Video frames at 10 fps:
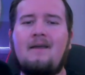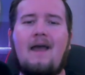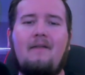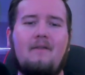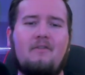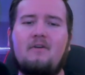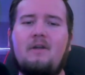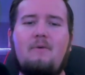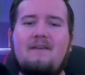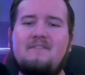At 30,
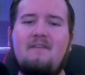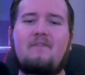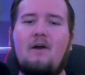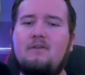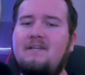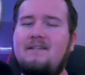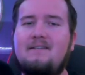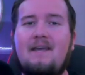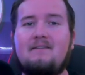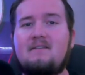we have Zay Flowers against
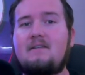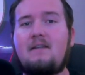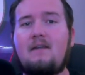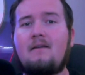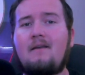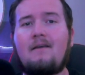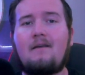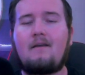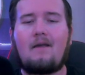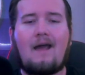Kansas City.
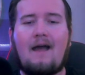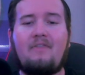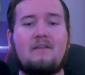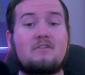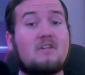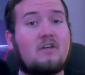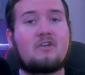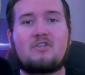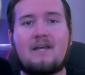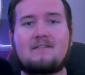I think there's a good
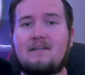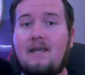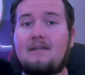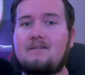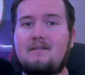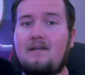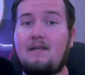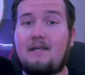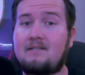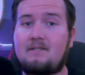chance that Kansas City
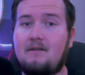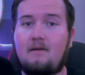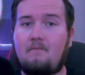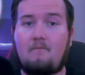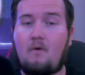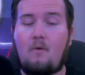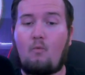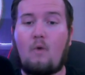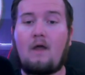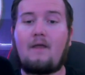gets
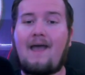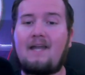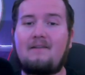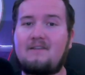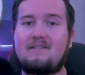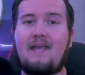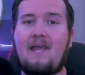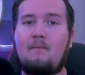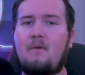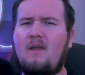well ahead in this
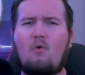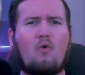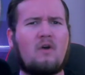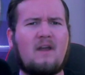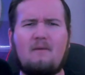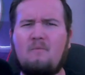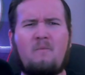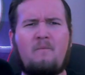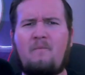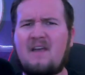game, or at
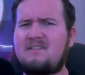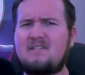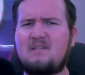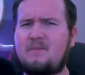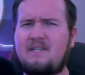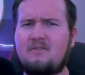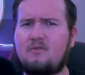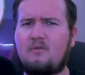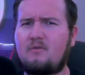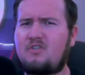best, it's a
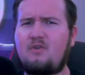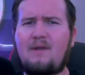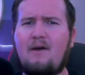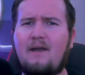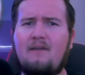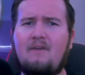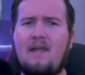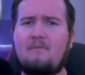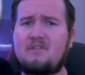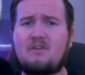potential shootout kind of a
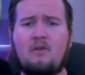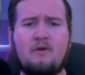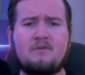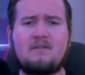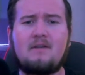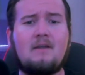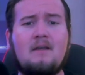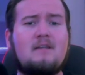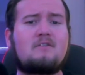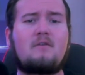game that's close.
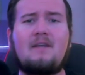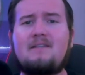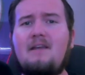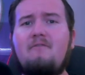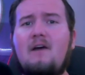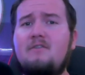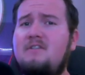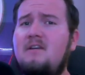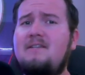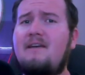So I think Zay Flowers
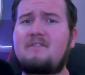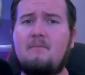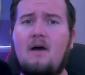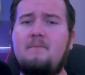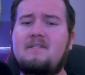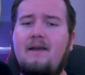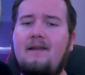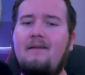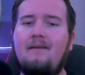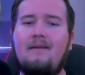does have some upside.